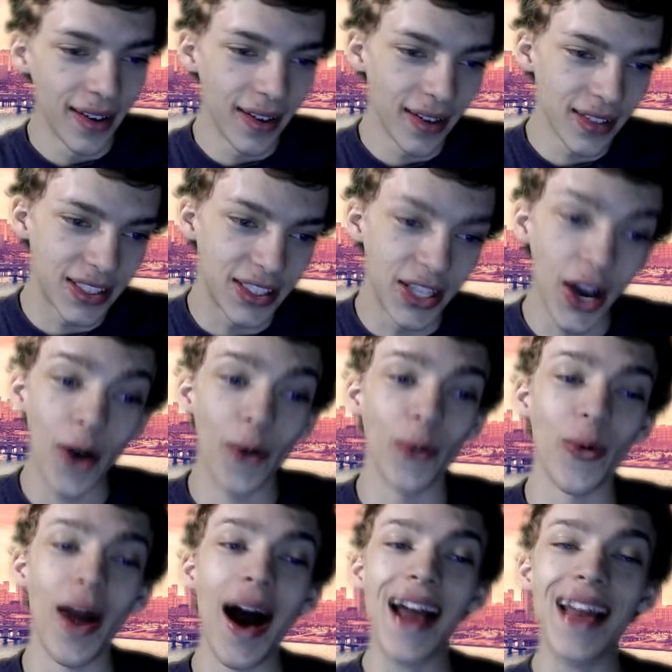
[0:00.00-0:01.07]
so
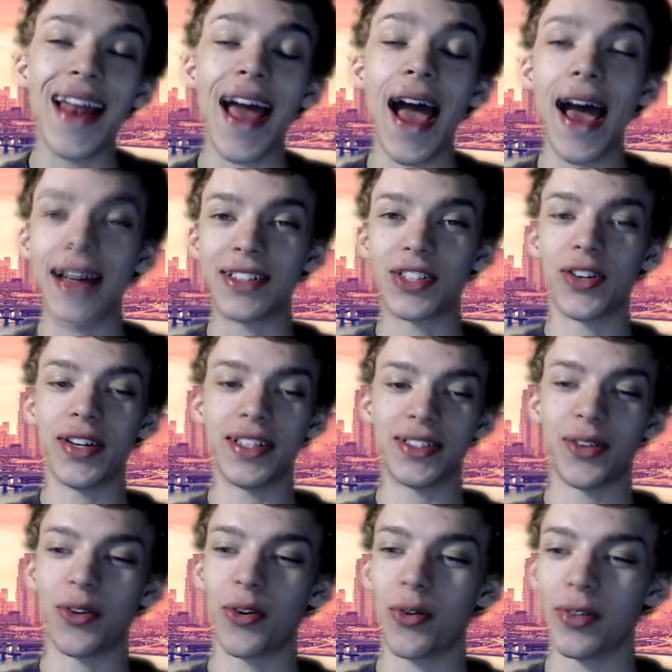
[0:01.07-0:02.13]
Ryan Hatcher hit
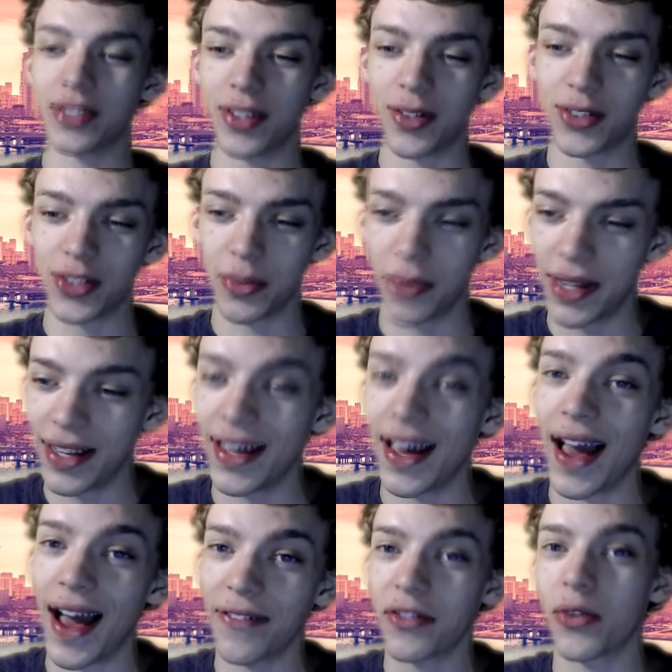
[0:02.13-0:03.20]
social media
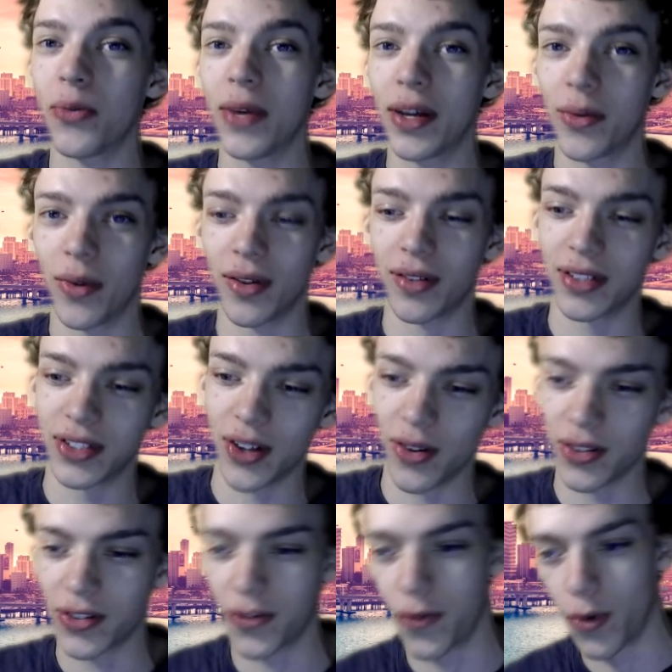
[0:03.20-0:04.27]
after week 1
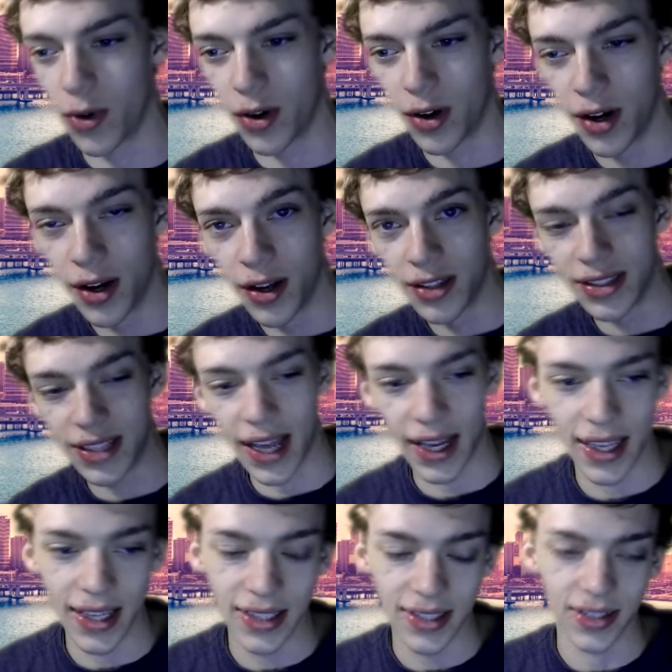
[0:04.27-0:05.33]
results for Zach
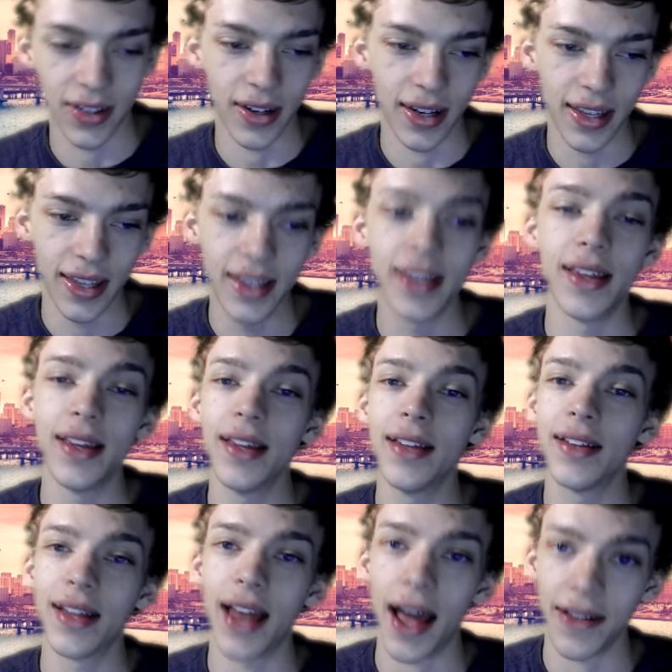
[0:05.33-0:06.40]
Keister, and he
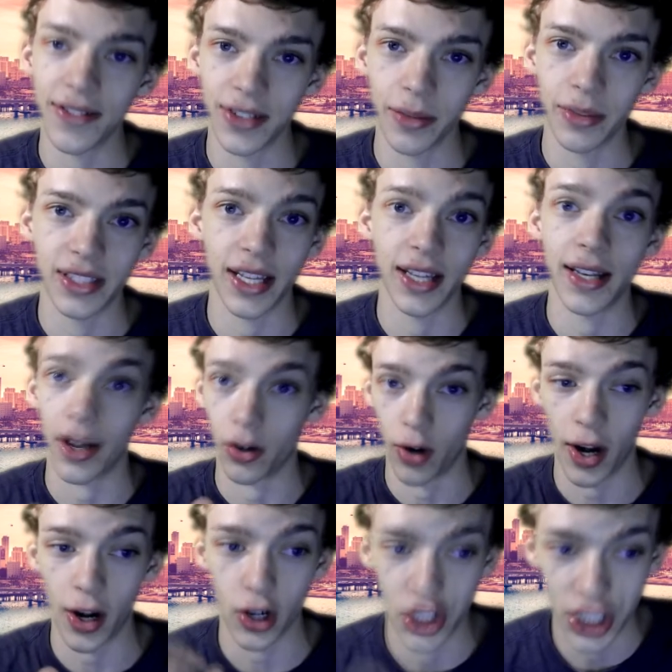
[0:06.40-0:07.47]
did have something to say. Now,
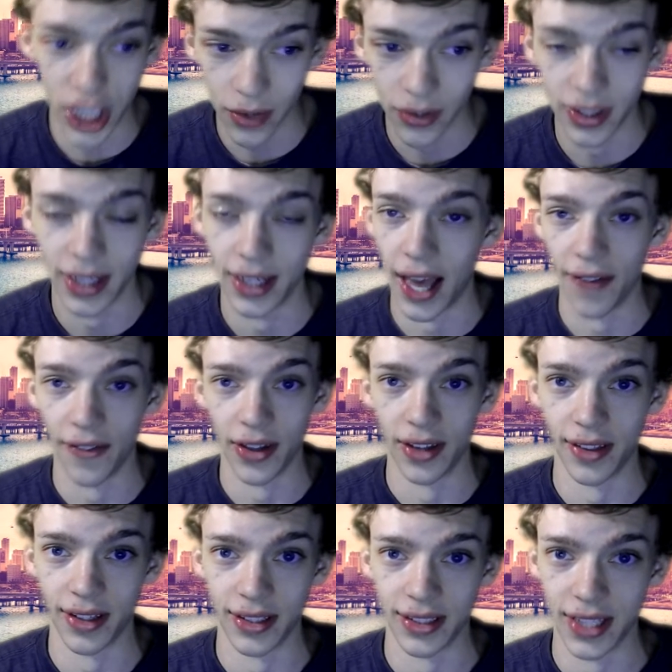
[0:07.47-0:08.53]
Gregory Shelton didn't have
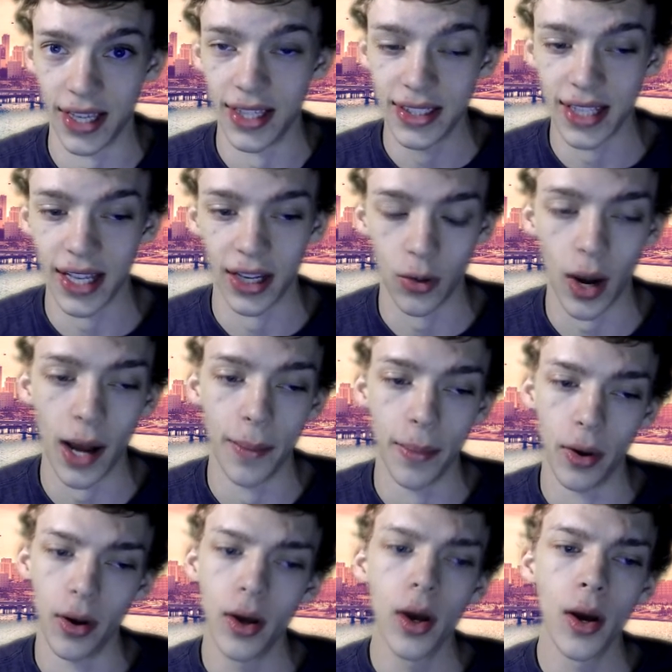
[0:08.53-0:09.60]
anything to say. He stayed quiet,
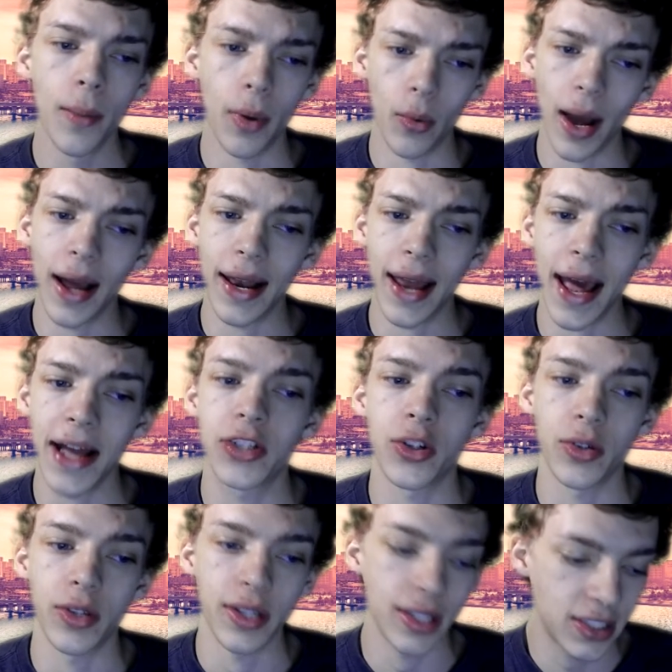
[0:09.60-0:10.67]
but Ryan Hatcher,
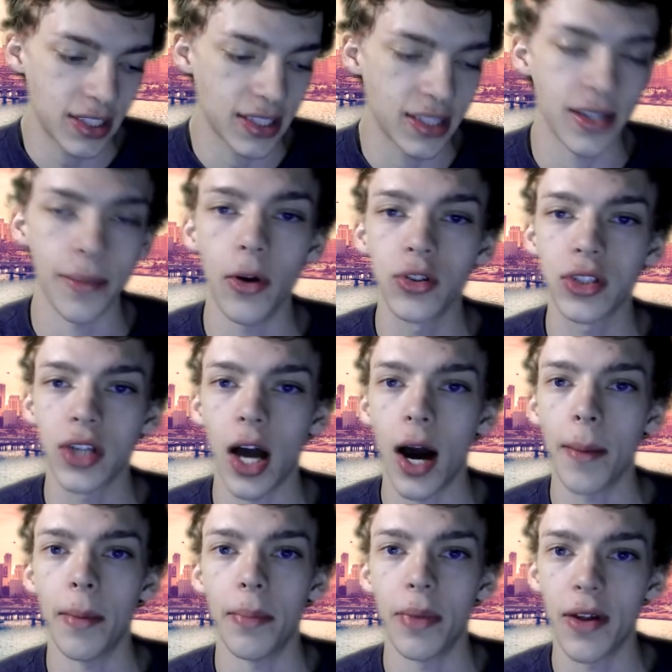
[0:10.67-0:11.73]
and this is the most
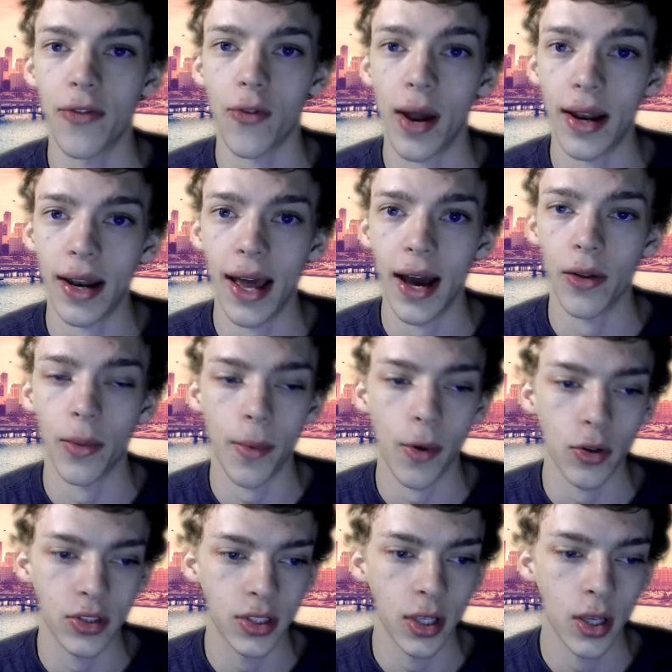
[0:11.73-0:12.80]
common beef right now, the
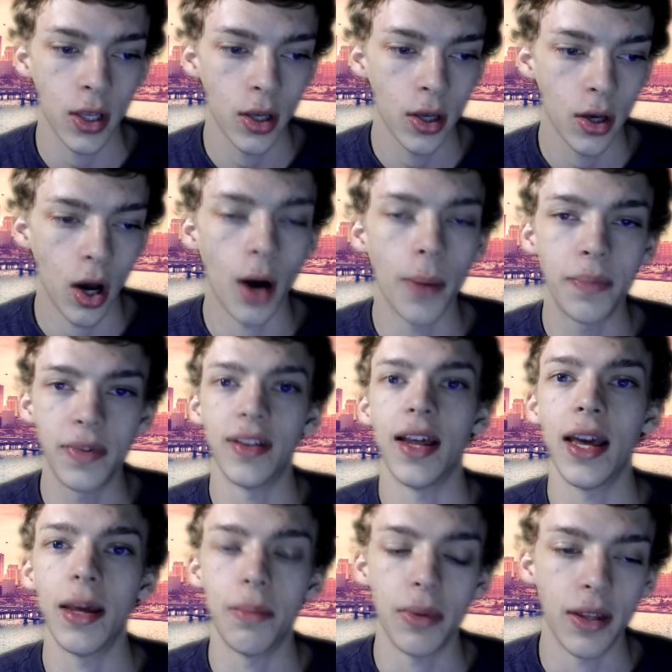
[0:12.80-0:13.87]
most
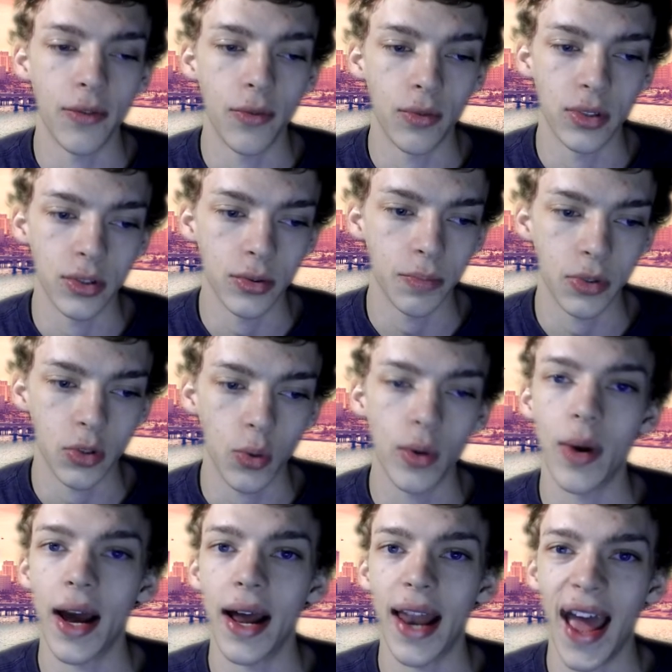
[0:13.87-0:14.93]
up-to-date beef between
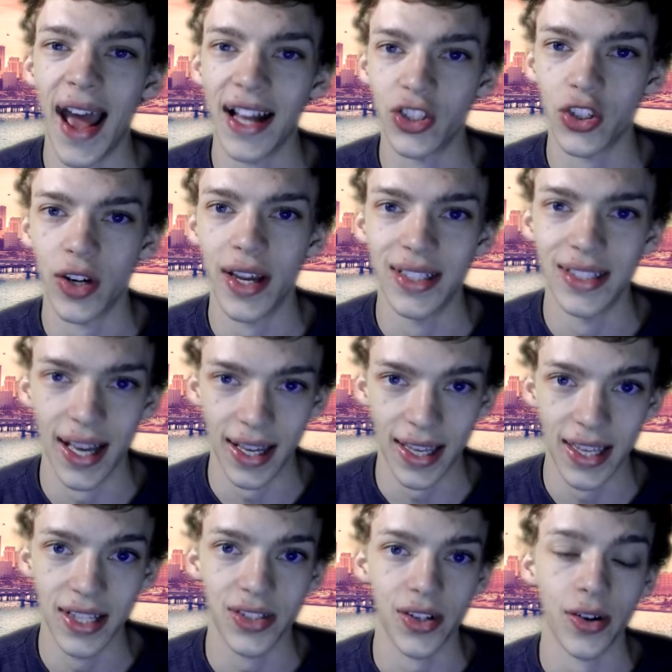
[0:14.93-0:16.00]
Ryan Hatcher and Zach
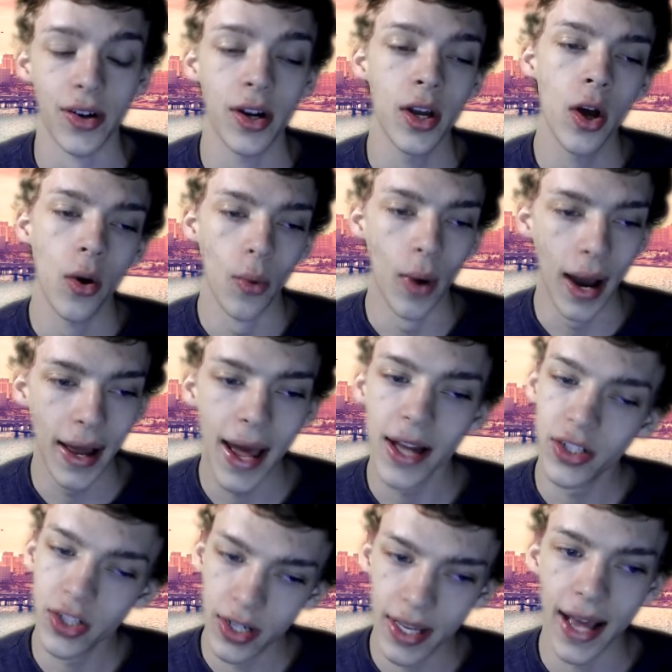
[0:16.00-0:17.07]
Keister. Ryan
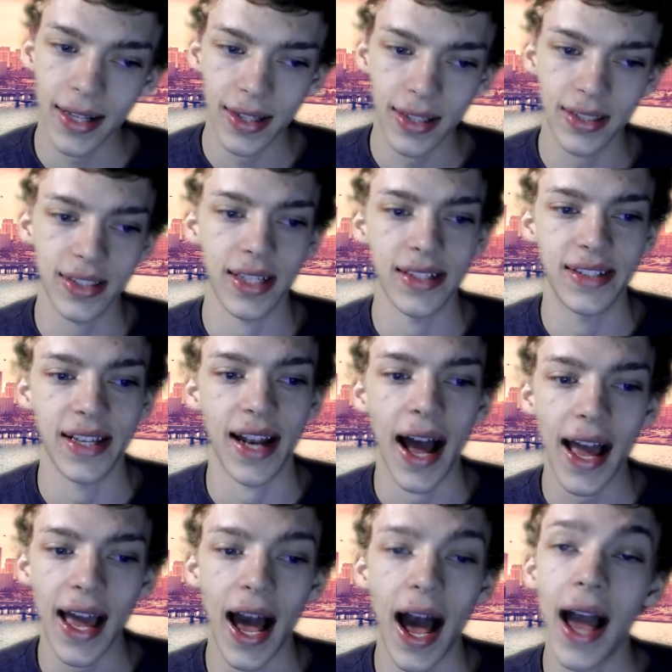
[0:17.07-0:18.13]
Hatcher, he had this to say. He said,
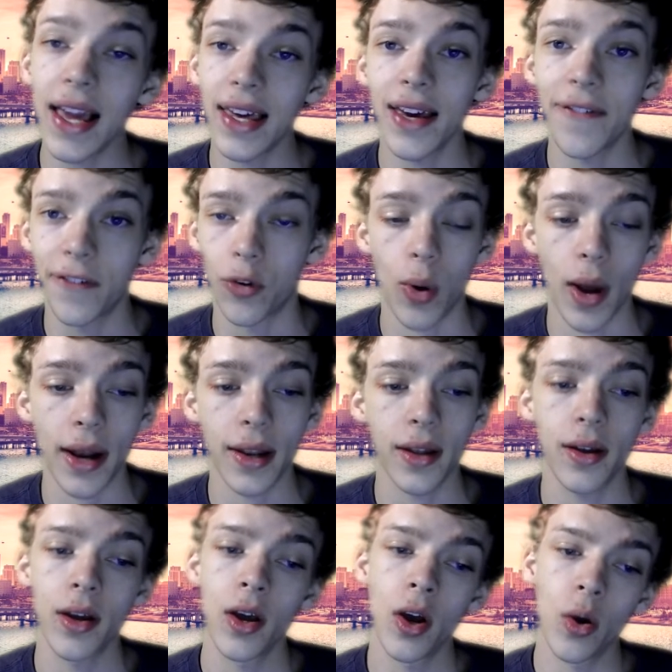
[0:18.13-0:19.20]
I give credit
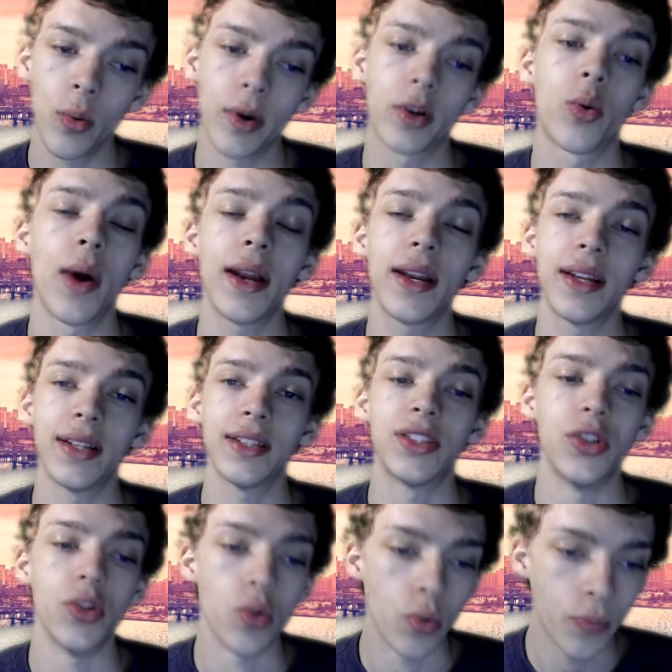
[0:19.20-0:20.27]
where credit is
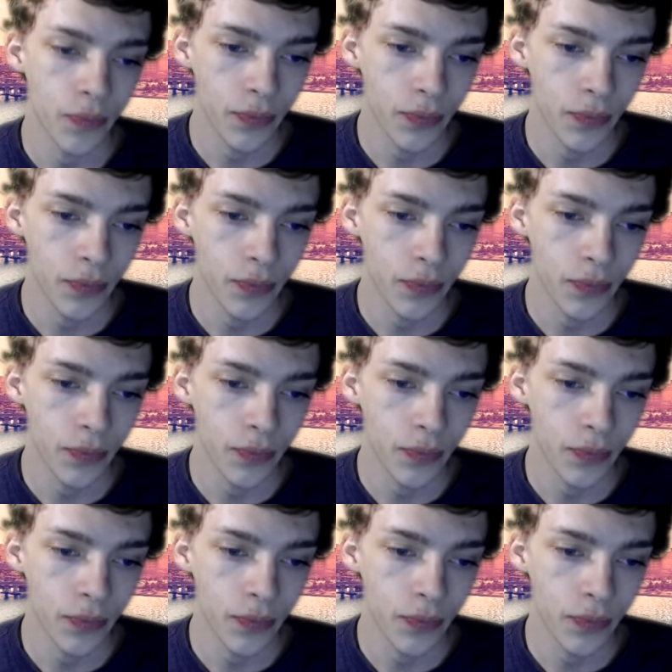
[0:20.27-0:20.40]
due.